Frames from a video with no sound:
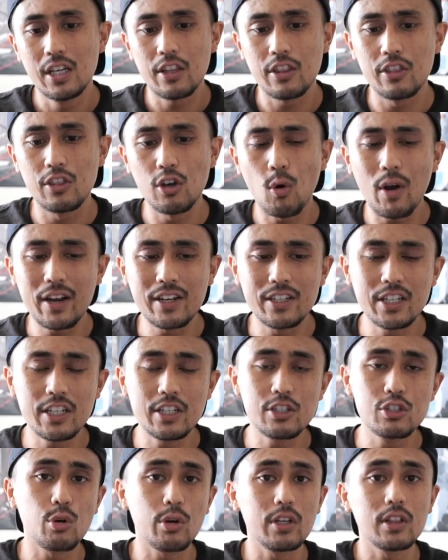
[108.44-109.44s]
though I did
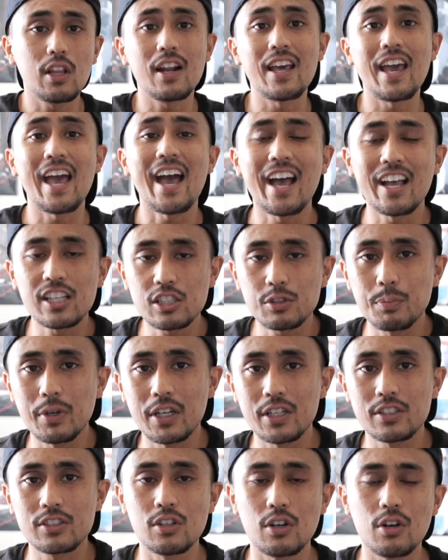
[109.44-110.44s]
enjoy a lot of
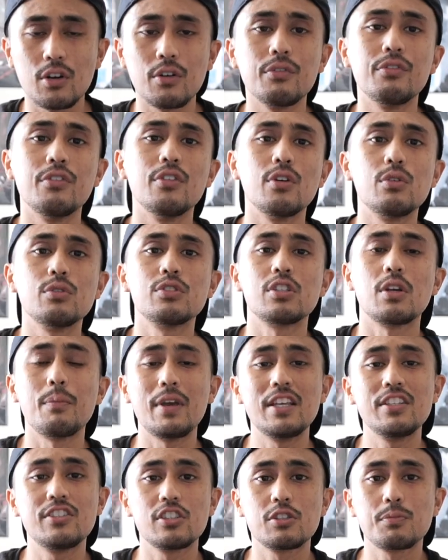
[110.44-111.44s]
aspects of those
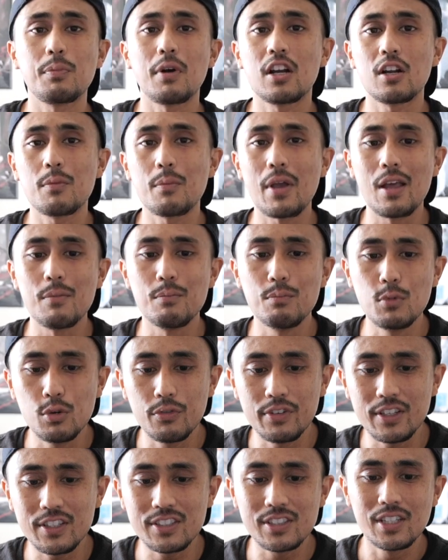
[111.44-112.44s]
Amazing Spider-Man
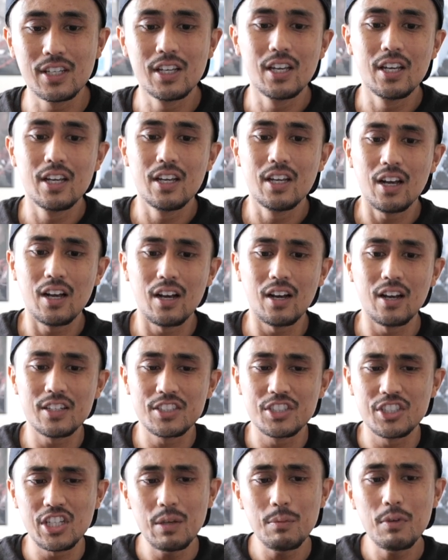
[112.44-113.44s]
movies.
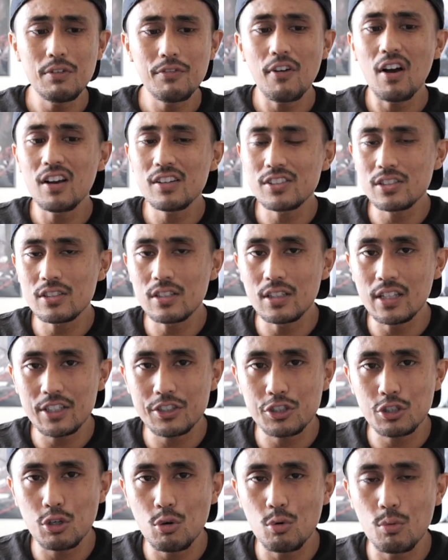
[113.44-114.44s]
Jamie Foxx's
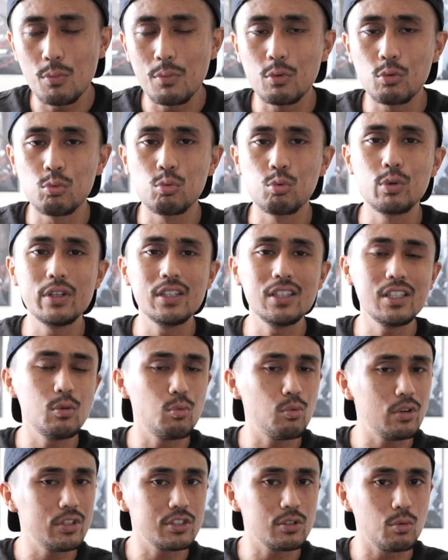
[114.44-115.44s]
Electro really
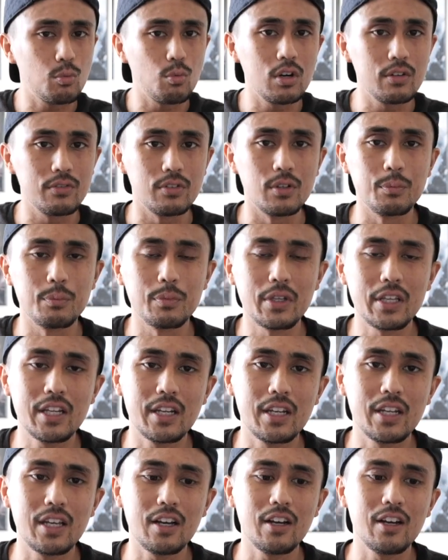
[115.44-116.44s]
wasn't one of them,
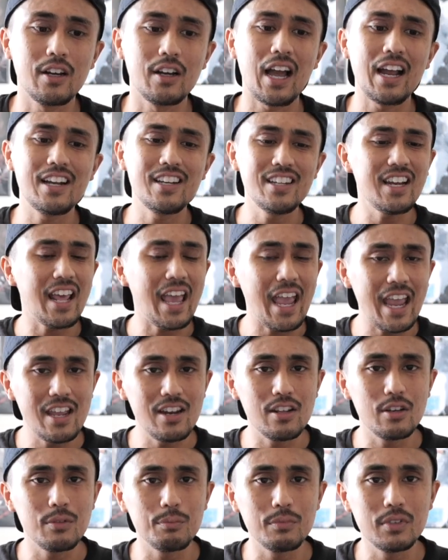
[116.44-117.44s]
and I didn't hate
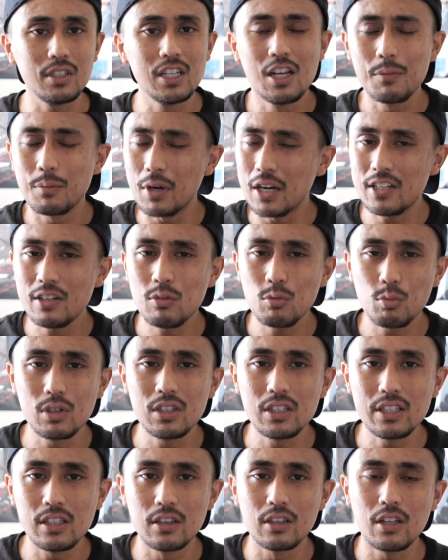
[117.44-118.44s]
him, but I didn't
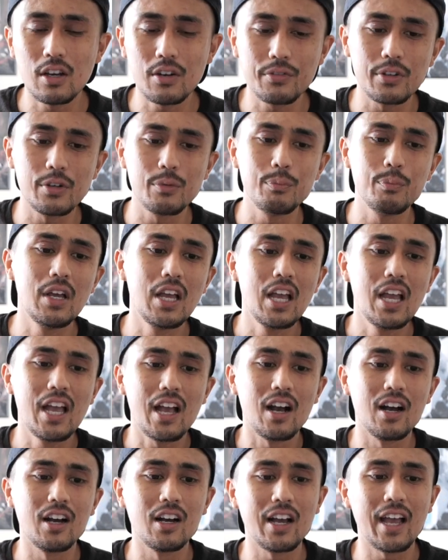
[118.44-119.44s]
really love him
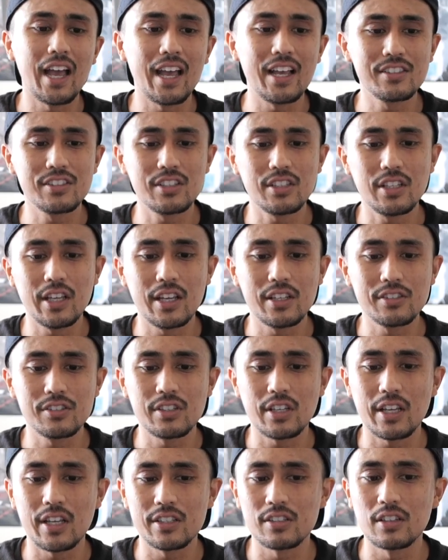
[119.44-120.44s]
as
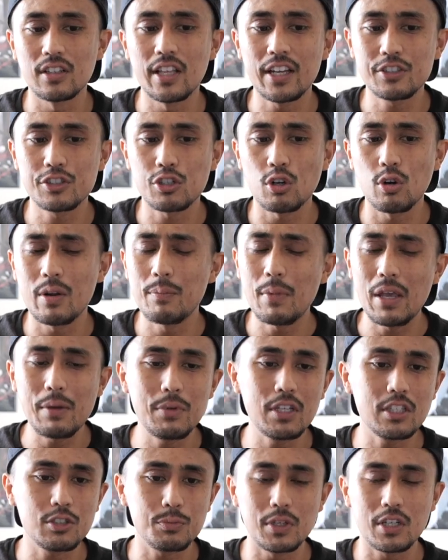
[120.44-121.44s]
Electro. And
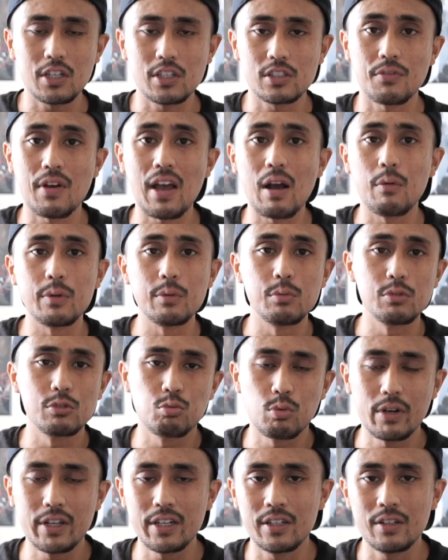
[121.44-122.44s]
maybe it's because of how he was
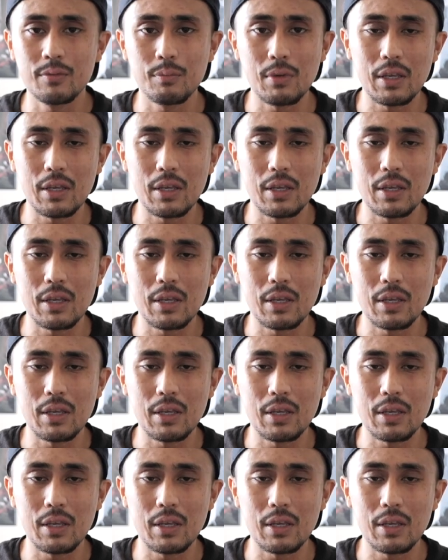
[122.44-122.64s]
written,